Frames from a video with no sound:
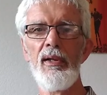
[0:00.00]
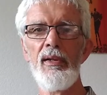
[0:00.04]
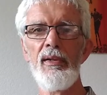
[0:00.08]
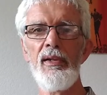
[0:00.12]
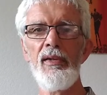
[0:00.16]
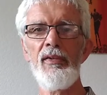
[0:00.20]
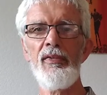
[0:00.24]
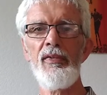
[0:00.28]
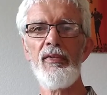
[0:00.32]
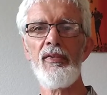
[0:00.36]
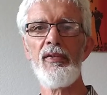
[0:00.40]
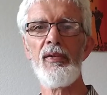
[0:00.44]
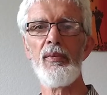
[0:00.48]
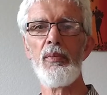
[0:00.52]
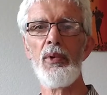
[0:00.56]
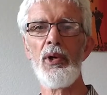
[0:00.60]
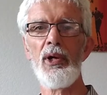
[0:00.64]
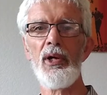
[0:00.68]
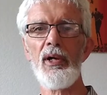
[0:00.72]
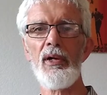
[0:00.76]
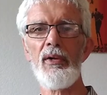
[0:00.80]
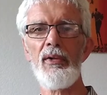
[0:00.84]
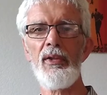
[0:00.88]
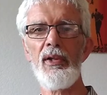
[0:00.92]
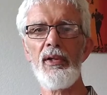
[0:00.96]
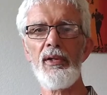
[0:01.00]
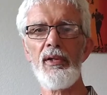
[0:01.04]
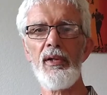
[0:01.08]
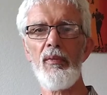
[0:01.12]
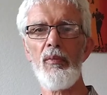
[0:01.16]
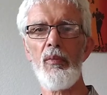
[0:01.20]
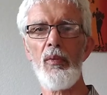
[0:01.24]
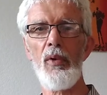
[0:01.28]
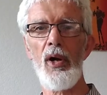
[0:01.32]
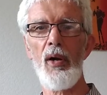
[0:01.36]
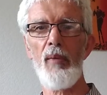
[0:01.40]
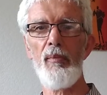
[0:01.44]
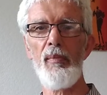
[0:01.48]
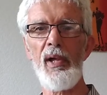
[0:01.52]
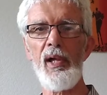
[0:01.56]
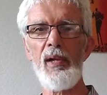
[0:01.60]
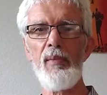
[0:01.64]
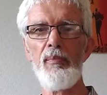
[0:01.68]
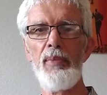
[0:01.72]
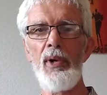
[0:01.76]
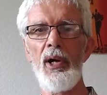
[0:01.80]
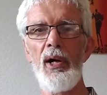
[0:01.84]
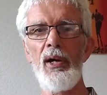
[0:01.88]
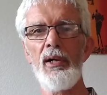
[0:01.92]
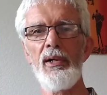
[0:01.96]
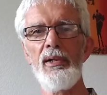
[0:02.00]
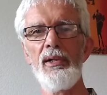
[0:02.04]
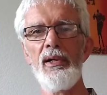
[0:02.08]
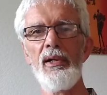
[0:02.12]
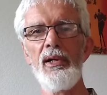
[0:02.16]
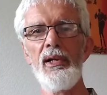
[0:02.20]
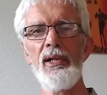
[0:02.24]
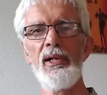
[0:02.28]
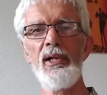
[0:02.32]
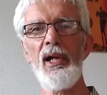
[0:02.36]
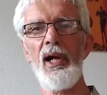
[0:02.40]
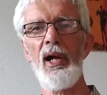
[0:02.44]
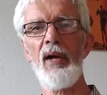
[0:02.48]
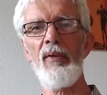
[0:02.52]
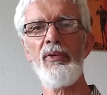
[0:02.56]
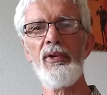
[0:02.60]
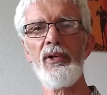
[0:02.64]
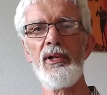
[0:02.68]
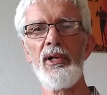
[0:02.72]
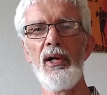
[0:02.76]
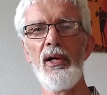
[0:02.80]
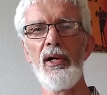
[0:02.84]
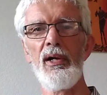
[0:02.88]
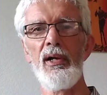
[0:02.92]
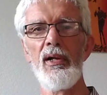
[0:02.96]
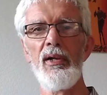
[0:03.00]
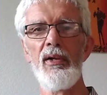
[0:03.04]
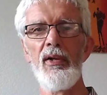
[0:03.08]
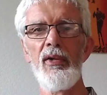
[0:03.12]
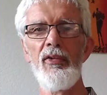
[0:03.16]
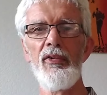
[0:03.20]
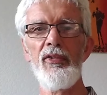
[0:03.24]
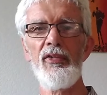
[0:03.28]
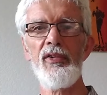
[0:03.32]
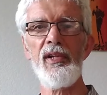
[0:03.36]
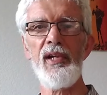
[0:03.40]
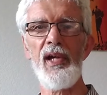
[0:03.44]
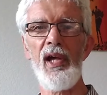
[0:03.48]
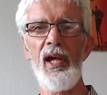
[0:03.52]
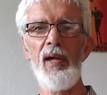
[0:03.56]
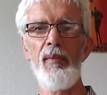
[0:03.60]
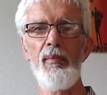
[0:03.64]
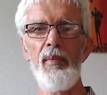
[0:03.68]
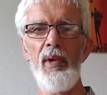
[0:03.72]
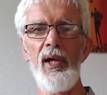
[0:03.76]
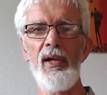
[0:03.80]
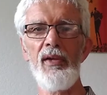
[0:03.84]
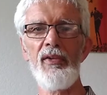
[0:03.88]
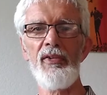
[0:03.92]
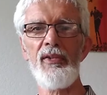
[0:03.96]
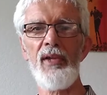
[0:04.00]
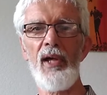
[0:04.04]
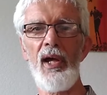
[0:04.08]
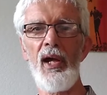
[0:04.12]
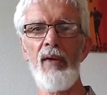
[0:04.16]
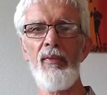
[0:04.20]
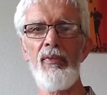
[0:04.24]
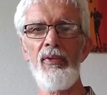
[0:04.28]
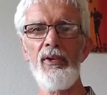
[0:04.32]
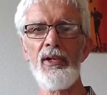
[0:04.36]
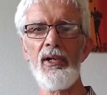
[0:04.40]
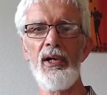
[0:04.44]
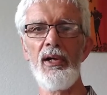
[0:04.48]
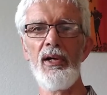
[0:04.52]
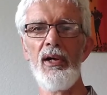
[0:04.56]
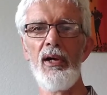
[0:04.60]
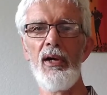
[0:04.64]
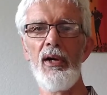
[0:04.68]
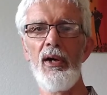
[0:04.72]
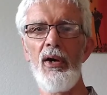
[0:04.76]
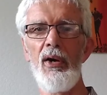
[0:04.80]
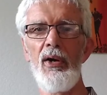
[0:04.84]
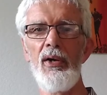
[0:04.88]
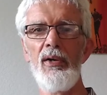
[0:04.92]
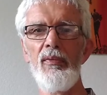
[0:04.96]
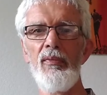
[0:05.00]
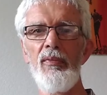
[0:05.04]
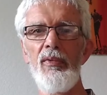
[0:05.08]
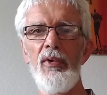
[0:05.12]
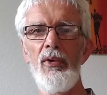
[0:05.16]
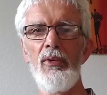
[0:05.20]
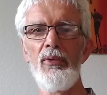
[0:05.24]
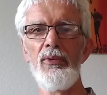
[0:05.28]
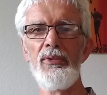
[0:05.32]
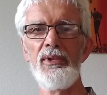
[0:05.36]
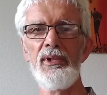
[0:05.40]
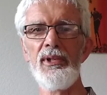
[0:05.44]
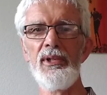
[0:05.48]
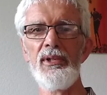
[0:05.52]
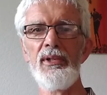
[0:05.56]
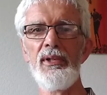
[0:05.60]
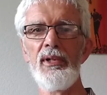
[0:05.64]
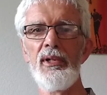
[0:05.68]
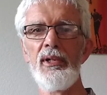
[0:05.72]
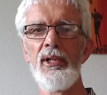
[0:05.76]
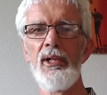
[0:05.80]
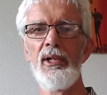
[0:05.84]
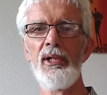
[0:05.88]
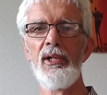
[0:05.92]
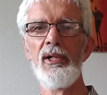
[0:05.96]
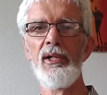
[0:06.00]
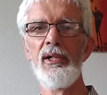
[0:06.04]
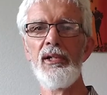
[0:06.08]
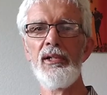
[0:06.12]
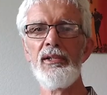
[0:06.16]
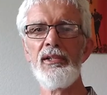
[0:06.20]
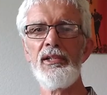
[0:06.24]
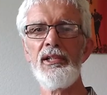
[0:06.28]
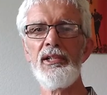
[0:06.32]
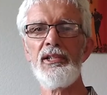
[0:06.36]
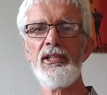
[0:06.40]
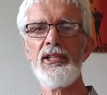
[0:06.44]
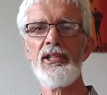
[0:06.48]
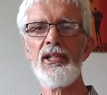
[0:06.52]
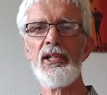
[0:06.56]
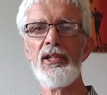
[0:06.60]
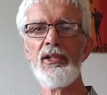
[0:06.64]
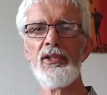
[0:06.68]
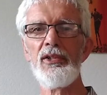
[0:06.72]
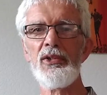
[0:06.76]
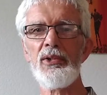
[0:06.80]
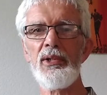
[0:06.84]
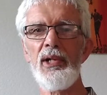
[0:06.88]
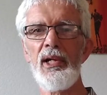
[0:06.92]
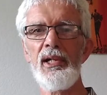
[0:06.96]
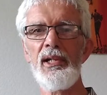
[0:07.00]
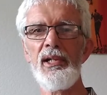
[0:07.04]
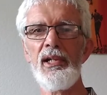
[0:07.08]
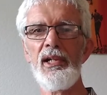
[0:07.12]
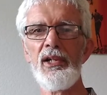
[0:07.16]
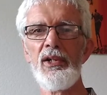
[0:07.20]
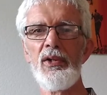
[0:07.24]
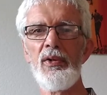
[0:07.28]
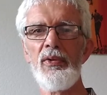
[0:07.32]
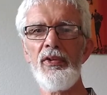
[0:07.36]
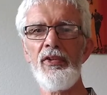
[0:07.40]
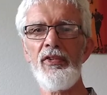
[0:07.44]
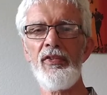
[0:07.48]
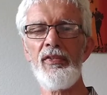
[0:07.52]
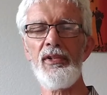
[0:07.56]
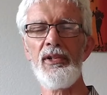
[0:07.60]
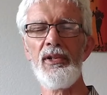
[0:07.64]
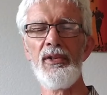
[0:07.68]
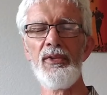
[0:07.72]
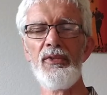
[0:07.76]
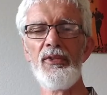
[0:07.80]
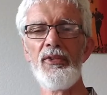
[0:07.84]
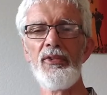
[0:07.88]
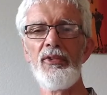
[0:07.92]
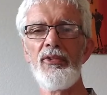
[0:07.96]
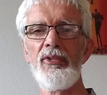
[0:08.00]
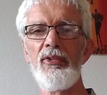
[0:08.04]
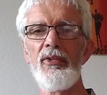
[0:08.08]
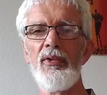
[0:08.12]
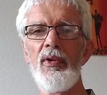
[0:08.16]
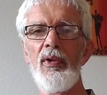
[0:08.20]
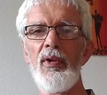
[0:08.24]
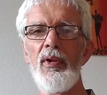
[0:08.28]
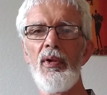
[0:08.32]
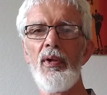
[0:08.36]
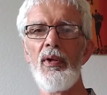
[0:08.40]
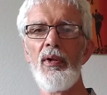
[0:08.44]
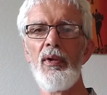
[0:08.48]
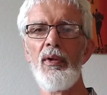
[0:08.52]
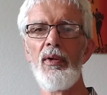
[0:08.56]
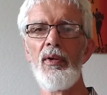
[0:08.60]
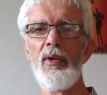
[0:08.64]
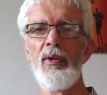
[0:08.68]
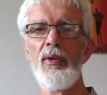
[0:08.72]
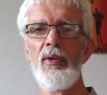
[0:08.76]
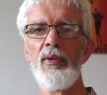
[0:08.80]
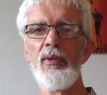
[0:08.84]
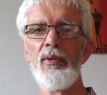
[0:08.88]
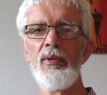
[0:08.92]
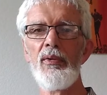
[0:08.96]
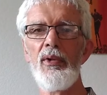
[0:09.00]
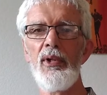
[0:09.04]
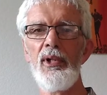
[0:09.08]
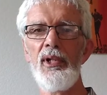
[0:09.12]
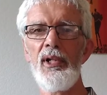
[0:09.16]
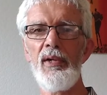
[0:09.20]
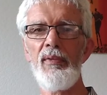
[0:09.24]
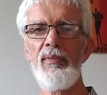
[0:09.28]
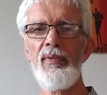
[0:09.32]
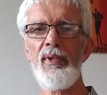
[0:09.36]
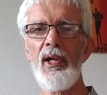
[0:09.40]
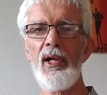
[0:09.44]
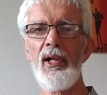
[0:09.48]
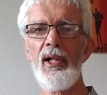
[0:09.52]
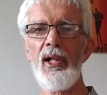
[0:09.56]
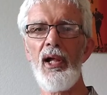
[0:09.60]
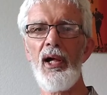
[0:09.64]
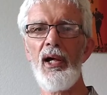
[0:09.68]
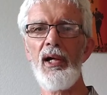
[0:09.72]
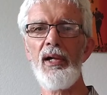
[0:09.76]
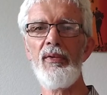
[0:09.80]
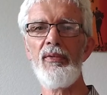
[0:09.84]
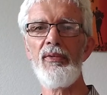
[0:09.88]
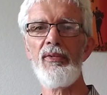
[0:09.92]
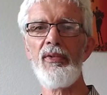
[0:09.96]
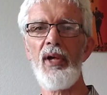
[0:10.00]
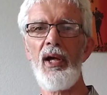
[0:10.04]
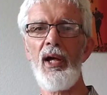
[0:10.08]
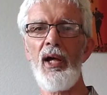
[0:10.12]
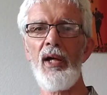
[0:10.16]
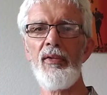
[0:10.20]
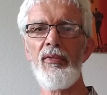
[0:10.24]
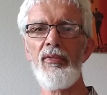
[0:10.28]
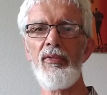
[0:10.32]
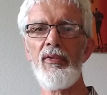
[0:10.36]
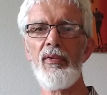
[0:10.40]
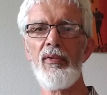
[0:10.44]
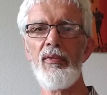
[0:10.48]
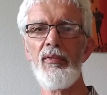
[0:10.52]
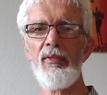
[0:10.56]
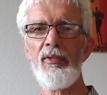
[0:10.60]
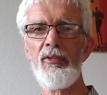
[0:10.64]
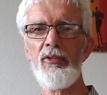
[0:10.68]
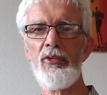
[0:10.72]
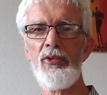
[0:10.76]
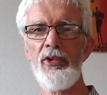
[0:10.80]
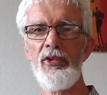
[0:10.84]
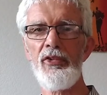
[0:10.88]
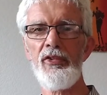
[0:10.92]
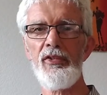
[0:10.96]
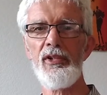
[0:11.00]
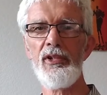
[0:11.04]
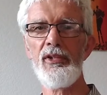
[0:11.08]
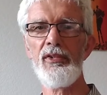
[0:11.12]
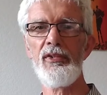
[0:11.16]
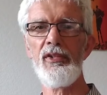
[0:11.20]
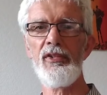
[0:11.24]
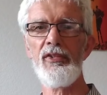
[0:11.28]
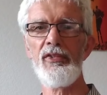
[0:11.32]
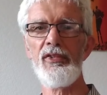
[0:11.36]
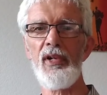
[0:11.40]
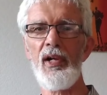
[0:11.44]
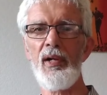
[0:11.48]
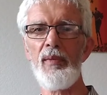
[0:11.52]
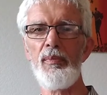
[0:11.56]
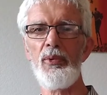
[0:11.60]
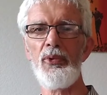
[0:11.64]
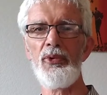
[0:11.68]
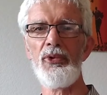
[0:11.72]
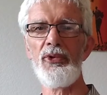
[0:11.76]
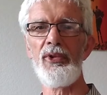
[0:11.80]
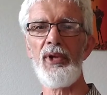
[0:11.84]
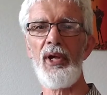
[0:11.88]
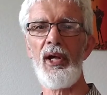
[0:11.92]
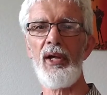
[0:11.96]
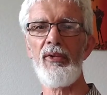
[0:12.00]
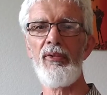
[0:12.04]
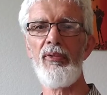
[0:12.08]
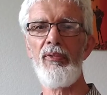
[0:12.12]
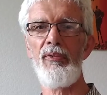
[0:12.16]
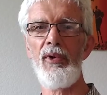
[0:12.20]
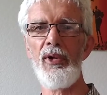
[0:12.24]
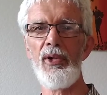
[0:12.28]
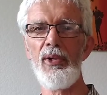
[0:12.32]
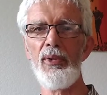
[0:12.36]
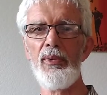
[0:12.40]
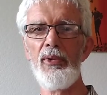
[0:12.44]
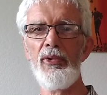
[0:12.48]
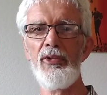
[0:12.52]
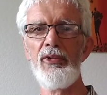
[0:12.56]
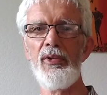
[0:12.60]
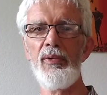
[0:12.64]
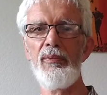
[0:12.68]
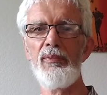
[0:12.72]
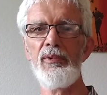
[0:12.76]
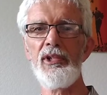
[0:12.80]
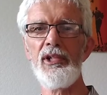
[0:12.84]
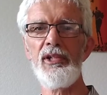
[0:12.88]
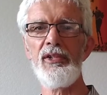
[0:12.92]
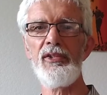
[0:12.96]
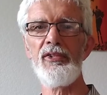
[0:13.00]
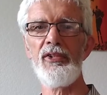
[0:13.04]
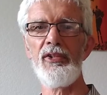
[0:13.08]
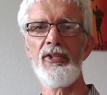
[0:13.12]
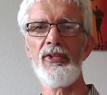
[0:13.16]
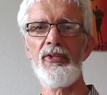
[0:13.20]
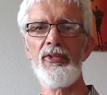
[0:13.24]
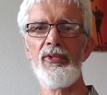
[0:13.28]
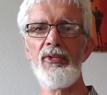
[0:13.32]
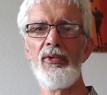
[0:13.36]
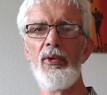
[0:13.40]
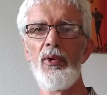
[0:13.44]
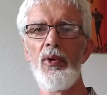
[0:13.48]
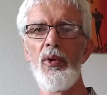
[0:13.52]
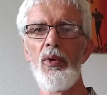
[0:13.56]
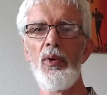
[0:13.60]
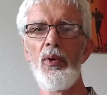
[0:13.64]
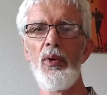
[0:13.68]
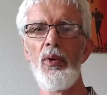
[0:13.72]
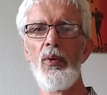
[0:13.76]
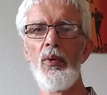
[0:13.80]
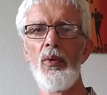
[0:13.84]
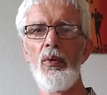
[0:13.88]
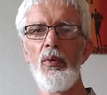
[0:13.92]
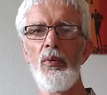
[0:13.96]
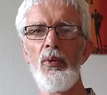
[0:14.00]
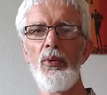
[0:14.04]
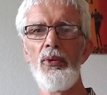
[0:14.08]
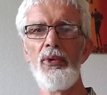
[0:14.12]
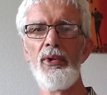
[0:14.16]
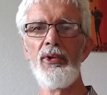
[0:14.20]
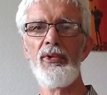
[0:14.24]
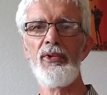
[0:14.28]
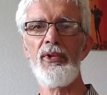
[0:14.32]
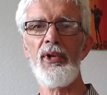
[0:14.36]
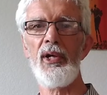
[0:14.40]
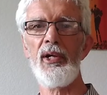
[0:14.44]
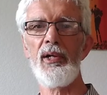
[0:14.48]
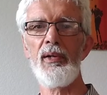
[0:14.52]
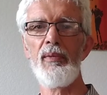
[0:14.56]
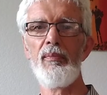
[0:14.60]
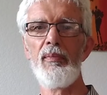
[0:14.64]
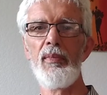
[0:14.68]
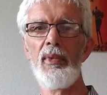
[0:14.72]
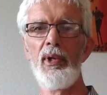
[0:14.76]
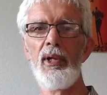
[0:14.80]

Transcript: This is the work that our main partner in Africa, CMS Africa, are involved in, teaching and training Christians to live their lives as Christian disciples, as followers of Jesus all the time.